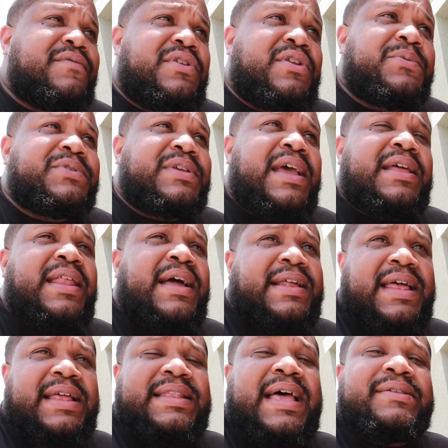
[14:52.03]
You know what I'm saying? Like
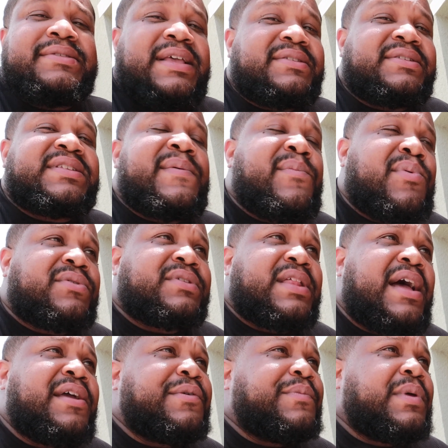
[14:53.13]
that's the type of person
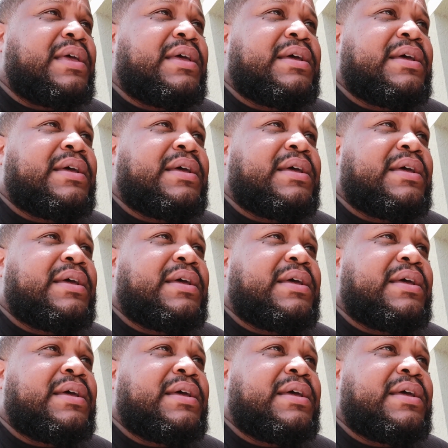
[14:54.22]
I am.